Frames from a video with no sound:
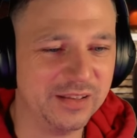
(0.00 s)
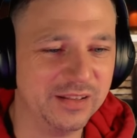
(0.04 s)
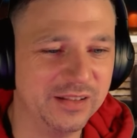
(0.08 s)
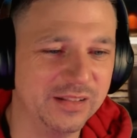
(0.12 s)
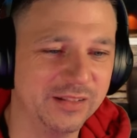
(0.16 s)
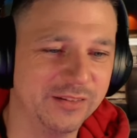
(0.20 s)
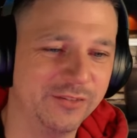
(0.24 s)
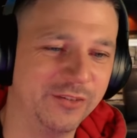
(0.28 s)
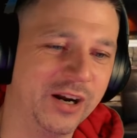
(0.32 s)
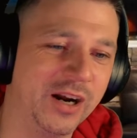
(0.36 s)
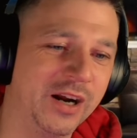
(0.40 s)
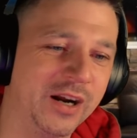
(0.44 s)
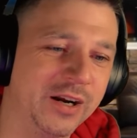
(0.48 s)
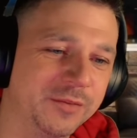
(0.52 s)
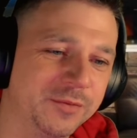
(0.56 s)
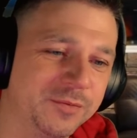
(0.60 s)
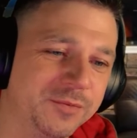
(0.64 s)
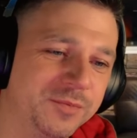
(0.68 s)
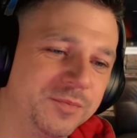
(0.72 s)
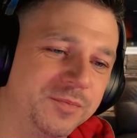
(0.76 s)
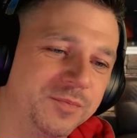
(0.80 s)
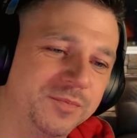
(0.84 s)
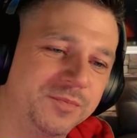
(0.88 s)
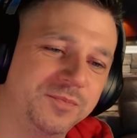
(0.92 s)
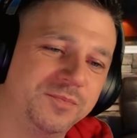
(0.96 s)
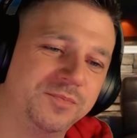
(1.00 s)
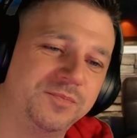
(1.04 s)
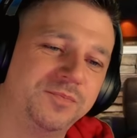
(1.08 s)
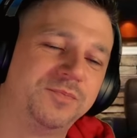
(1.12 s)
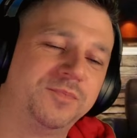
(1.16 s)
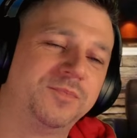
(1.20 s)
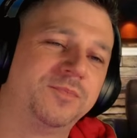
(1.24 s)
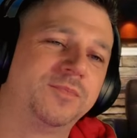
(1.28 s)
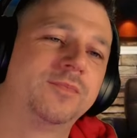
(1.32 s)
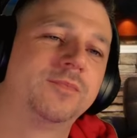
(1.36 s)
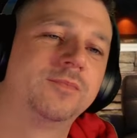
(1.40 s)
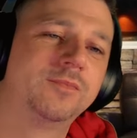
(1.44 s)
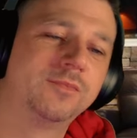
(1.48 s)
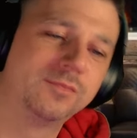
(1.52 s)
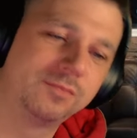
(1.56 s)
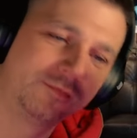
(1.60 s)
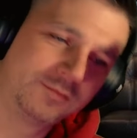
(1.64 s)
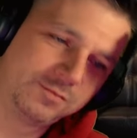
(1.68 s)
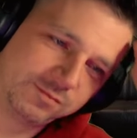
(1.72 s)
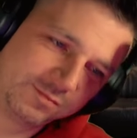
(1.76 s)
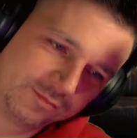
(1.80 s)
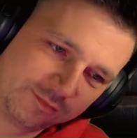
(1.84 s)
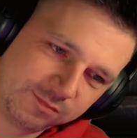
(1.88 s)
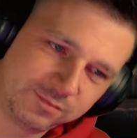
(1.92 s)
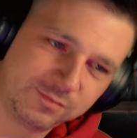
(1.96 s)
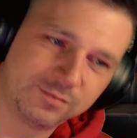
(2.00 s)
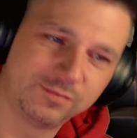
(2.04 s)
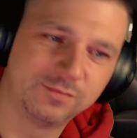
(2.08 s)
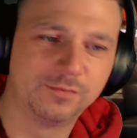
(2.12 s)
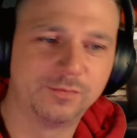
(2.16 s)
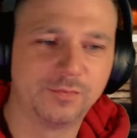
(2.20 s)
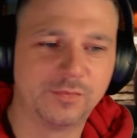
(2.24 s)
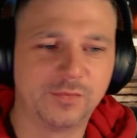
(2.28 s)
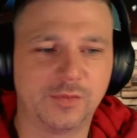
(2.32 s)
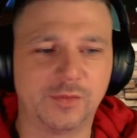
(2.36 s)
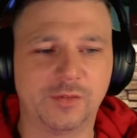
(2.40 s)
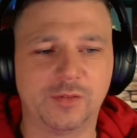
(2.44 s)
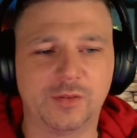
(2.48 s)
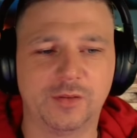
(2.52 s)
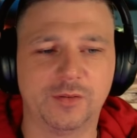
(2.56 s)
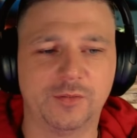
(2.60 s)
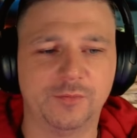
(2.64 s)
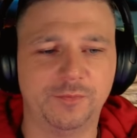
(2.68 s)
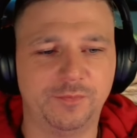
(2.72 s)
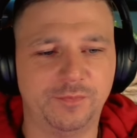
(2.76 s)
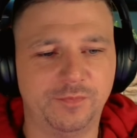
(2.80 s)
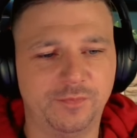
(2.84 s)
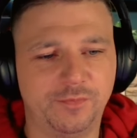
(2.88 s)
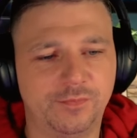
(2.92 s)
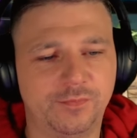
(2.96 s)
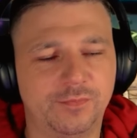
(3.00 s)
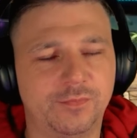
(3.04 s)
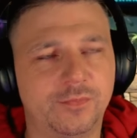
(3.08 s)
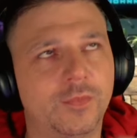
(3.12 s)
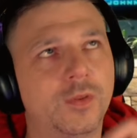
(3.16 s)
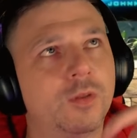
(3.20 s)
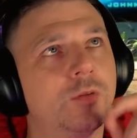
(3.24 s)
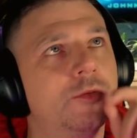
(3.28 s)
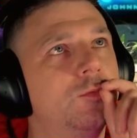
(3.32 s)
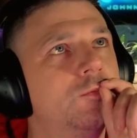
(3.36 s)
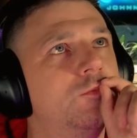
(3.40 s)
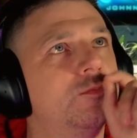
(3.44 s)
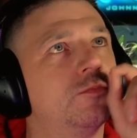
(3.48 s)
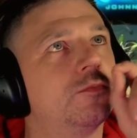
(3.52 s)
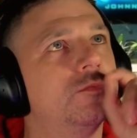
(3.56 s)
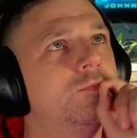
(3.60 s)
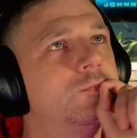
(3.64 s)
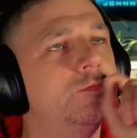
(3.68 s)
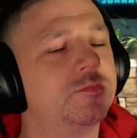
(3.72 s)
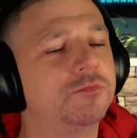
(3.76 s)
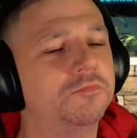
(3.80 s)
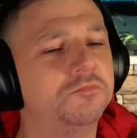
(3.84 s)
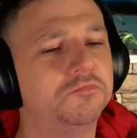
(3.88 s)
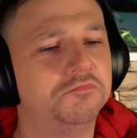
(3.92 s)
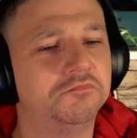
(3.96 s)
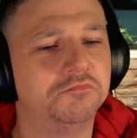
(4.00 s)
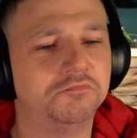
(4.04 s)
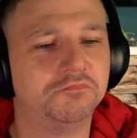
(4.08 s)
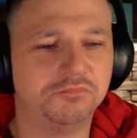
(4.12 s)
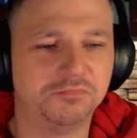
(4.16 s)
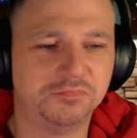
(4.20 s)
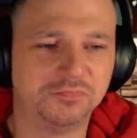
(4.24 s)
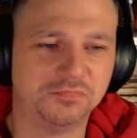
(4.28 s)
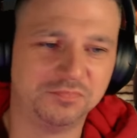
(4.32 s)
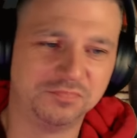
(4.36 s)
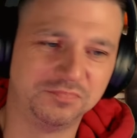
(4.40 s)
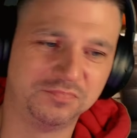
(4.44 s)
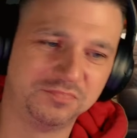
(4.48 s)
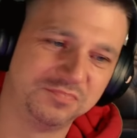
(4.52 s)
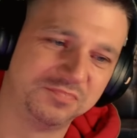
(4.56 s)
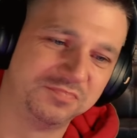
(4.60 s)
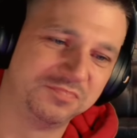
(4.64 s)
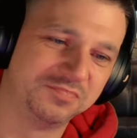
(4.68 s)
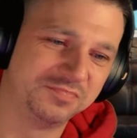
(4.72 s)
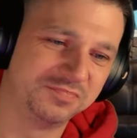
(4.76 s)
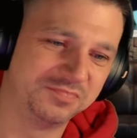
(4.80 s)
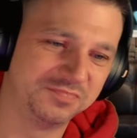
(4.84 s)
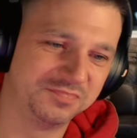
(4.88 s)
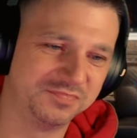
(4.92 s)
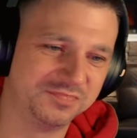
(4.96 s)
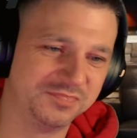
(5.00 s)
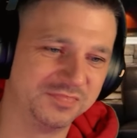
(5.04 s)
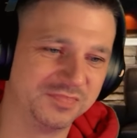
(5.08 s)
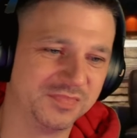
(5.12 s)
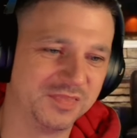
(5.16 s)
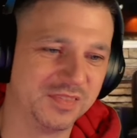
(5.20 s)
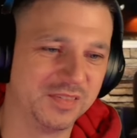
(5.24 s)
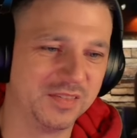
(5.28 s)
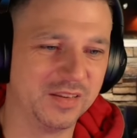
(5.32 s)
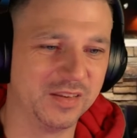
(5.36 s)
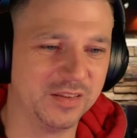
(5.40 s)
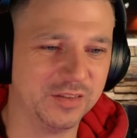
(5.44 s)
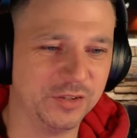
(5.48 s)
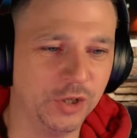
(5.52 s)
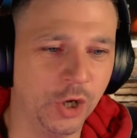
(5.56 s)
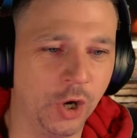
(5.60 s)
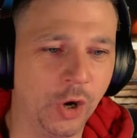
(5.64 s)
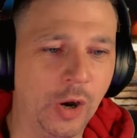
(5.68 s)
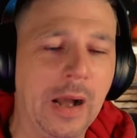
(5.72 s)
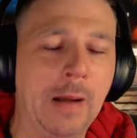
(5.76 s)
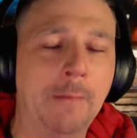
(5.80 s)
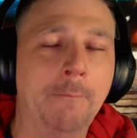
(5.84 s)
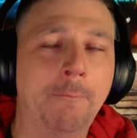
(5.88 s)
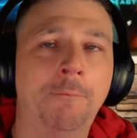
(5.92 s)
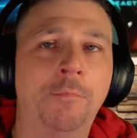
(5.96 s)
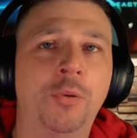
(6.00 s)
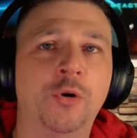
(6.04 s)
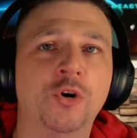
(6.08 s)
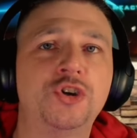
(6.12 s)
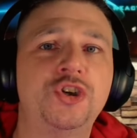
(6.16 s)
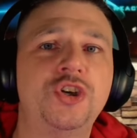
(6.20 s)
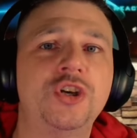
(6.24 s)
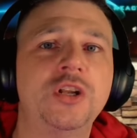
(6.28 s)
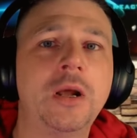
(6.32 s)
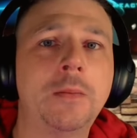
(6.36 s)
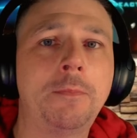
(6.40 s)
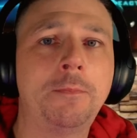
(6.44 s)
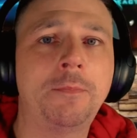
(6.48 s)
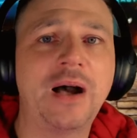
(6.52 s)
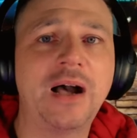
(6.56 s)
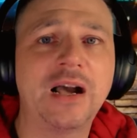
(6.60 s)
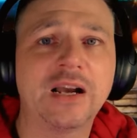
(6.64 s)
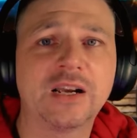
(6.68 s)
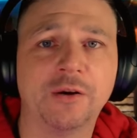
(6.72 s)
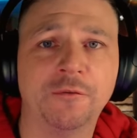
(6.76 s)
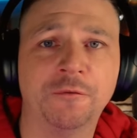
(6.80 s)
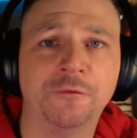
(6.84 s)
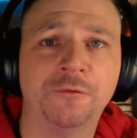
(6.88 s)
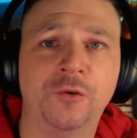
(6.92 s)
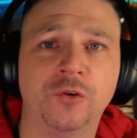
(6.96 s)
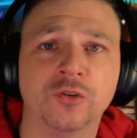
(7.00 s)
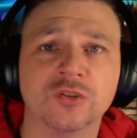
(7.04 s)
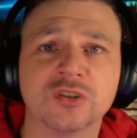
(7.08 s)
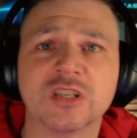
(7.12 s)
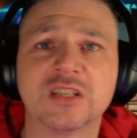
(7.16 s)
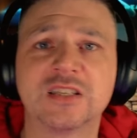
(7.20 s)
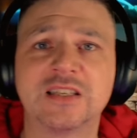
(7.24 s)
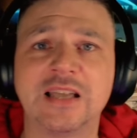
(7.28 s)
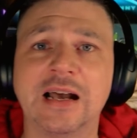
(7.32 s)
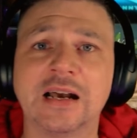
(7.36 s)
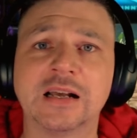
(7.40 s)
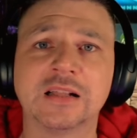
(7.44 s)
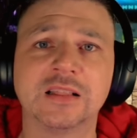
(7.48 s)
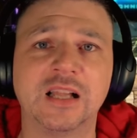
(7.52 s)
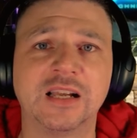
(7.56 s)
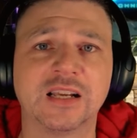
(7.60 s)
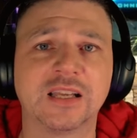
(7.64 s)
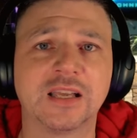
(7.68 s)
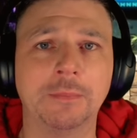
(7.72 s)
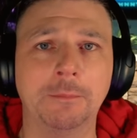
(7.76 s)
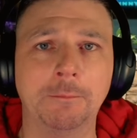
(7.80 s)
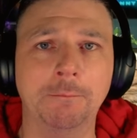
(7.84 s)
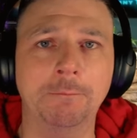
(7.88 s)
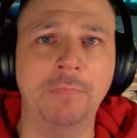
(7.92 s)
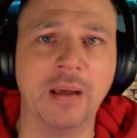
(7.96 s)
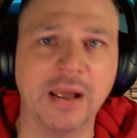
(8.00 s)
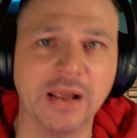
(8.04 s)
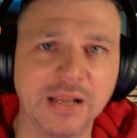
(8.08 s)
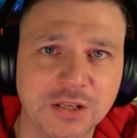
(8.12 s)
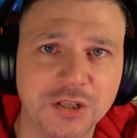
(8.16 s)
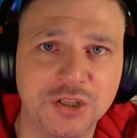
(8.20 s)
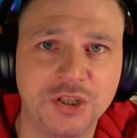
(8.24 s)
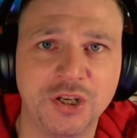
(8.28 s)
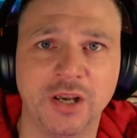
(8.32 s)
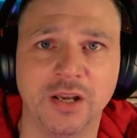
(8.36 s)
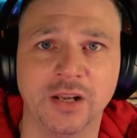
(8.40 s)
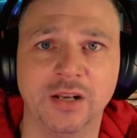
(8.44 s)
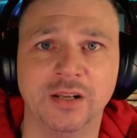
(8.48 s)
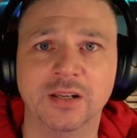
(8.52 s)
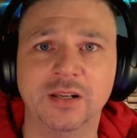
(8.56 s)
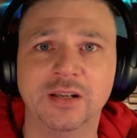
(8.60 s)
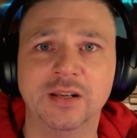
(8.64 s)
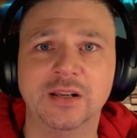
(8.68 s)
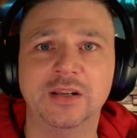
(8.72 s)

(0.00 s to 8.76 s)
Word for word: Right. So, and I've been whipping a wire, popping a Benson, pushing a pack, the full stack like I'm benching. Yo, I'm pushing a pack of full stack like I'm benching.